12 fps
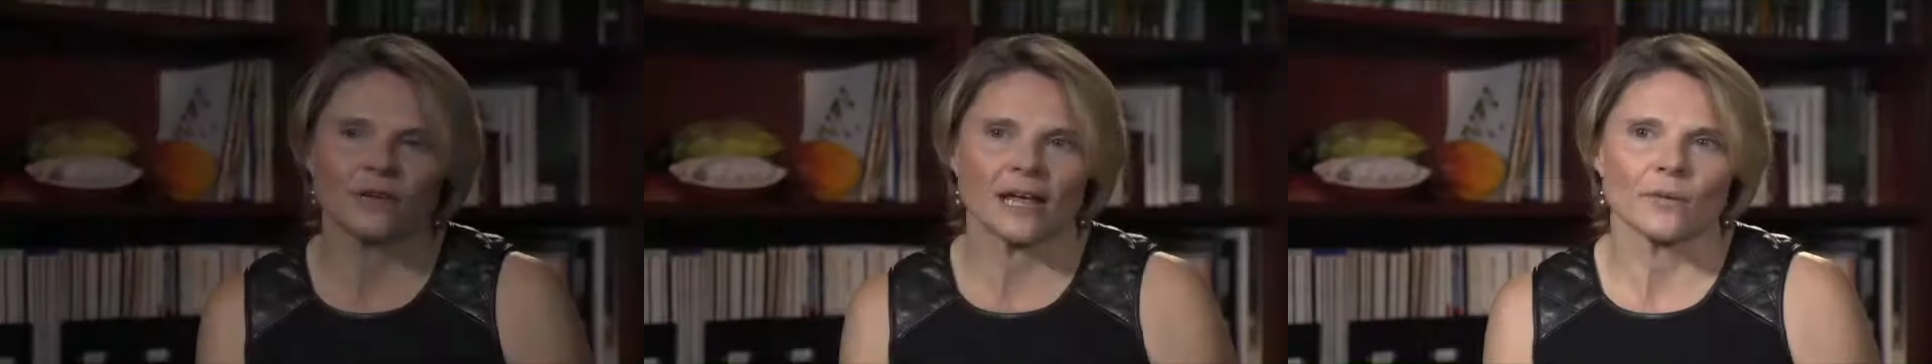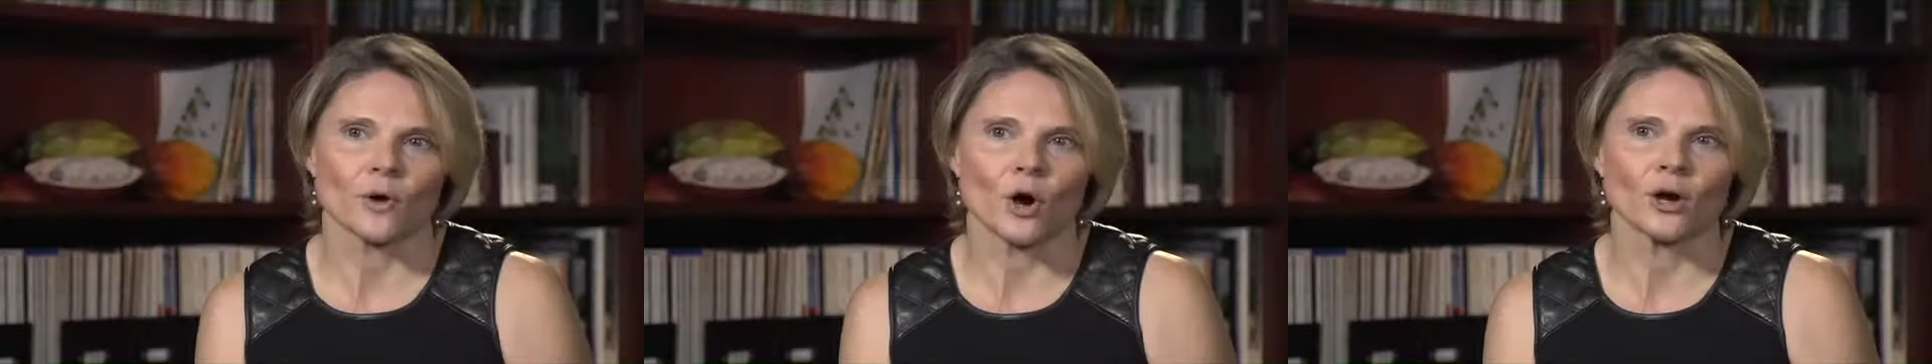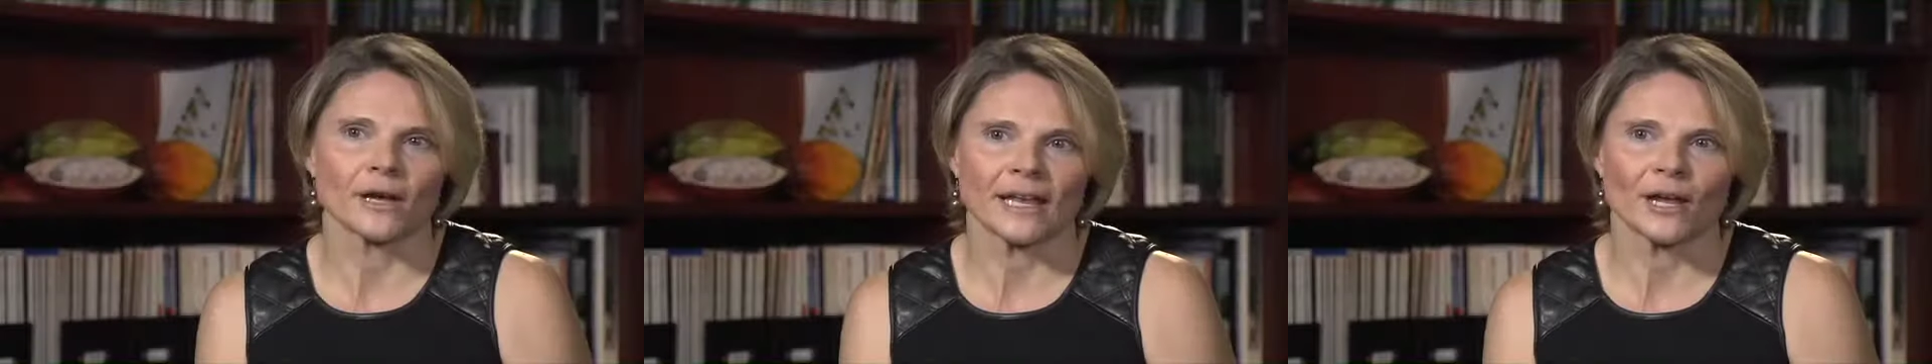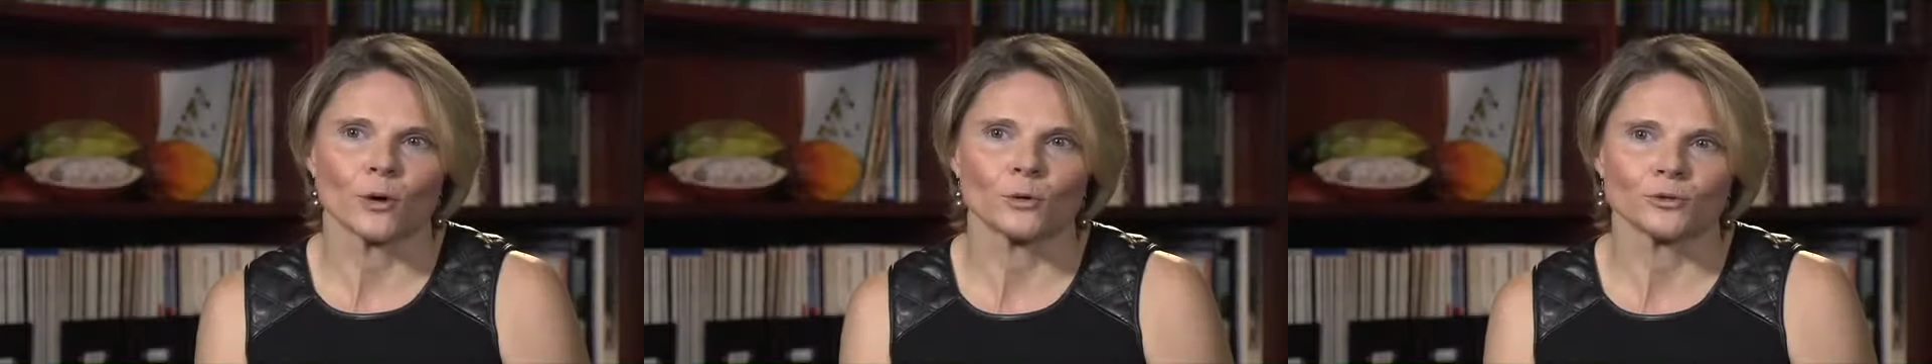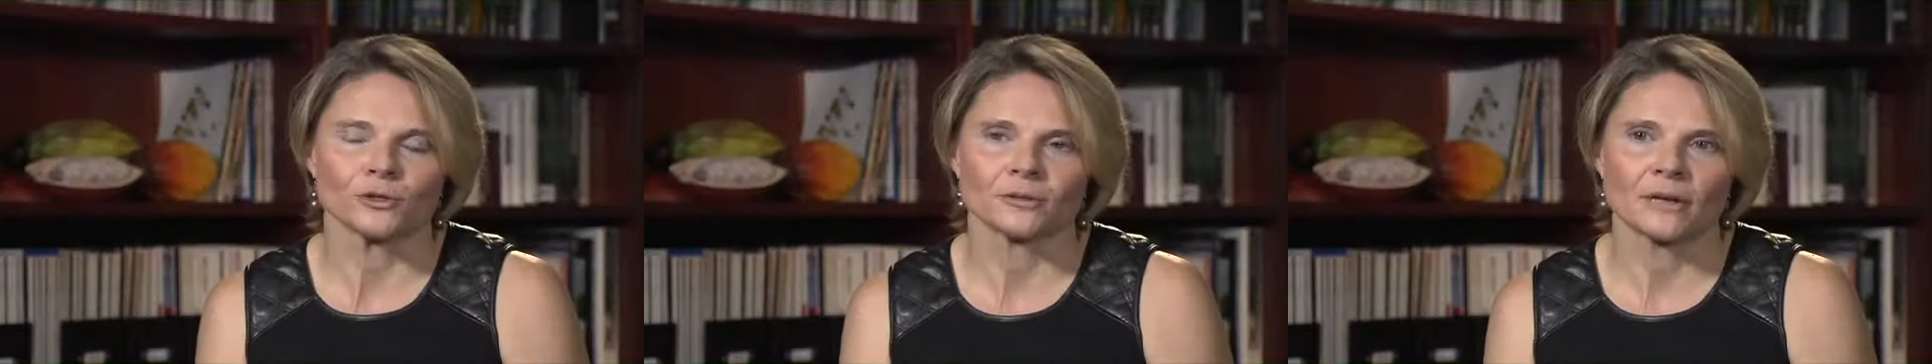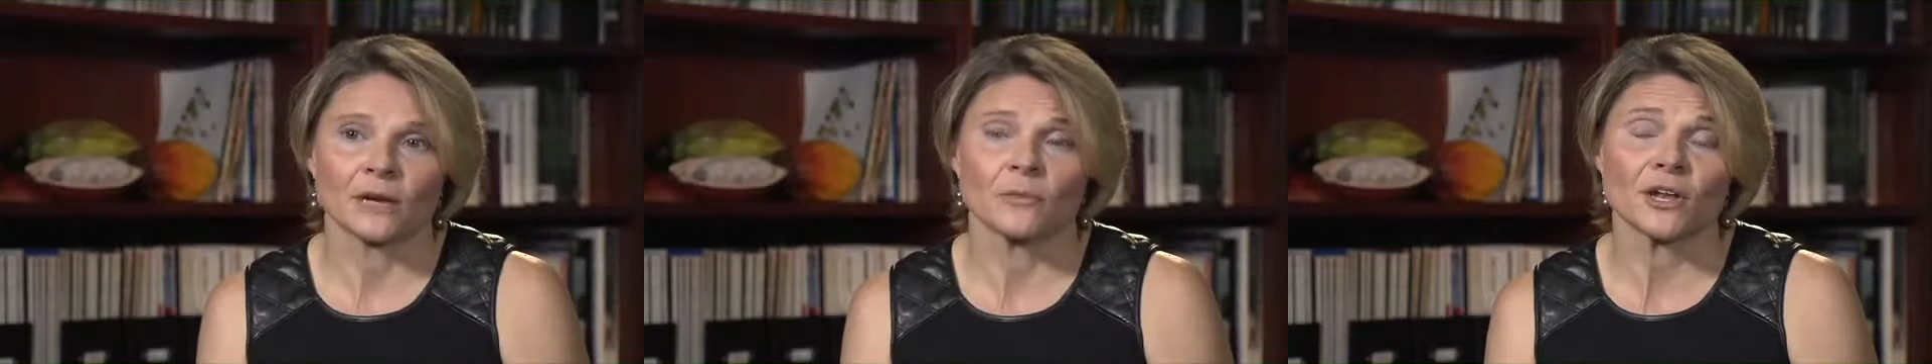day we're all getting older,
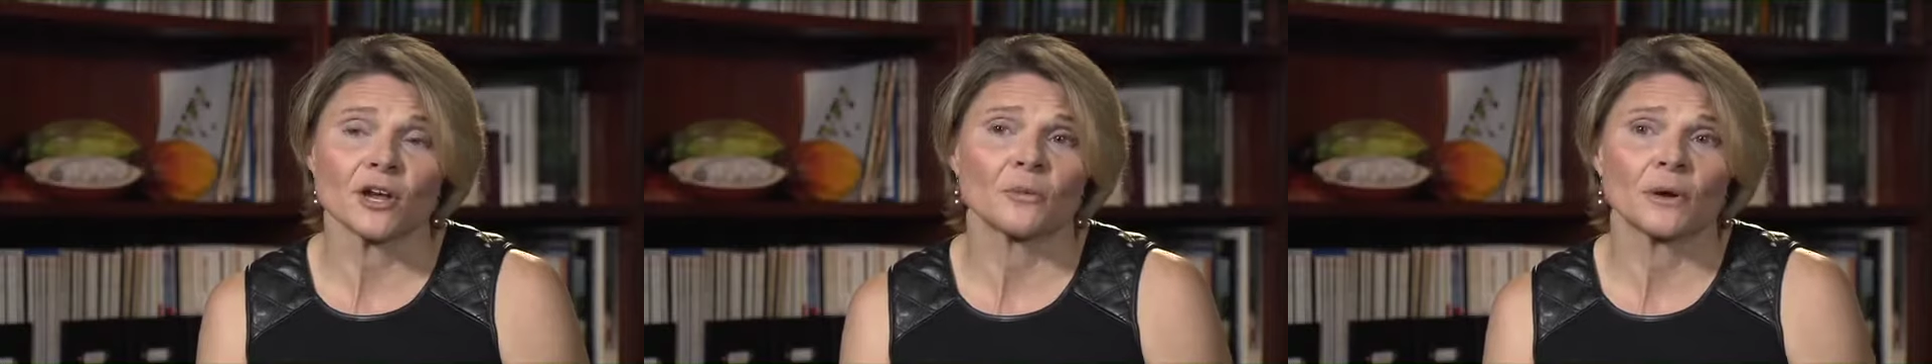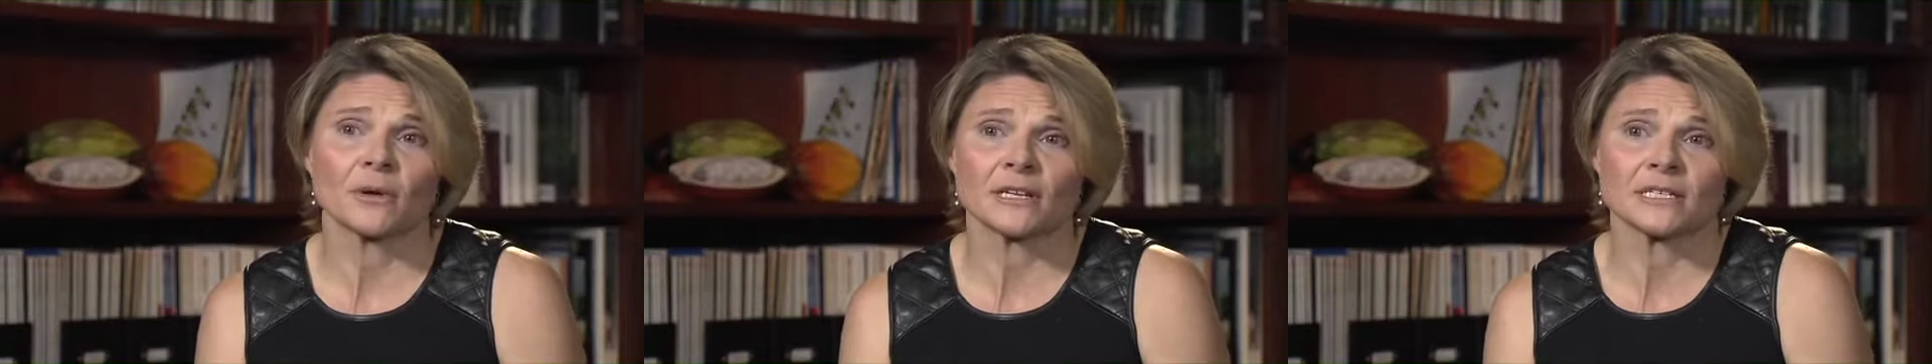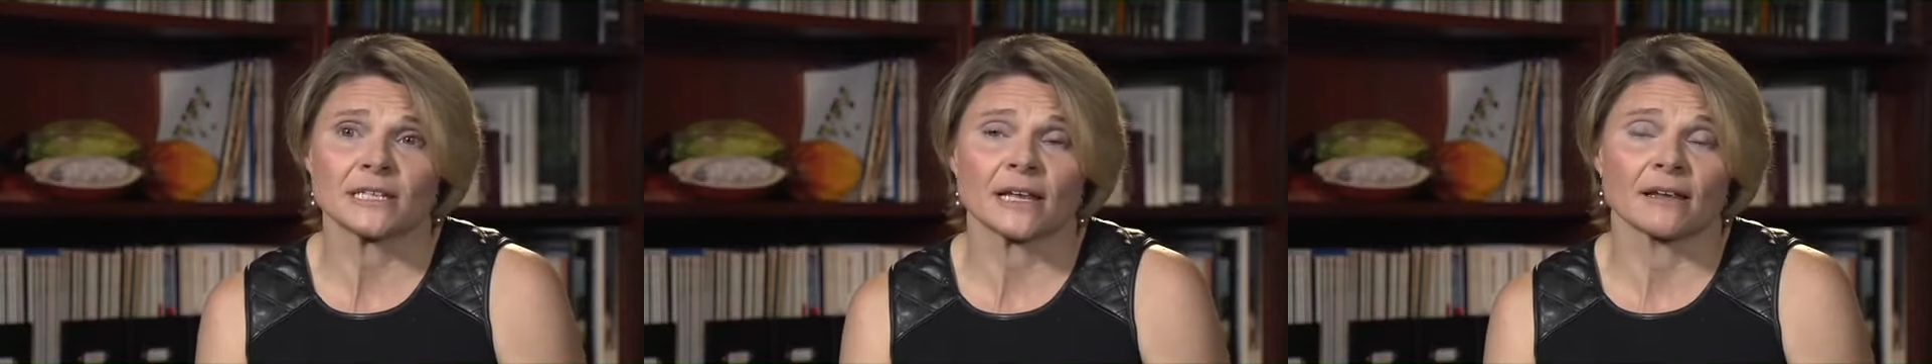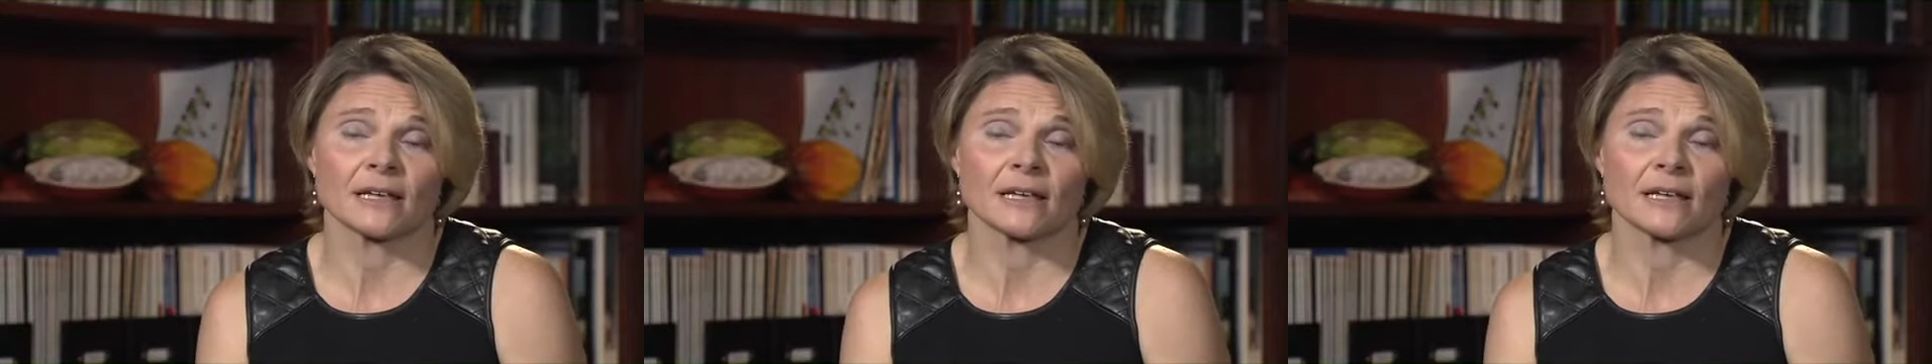and we know we want to stay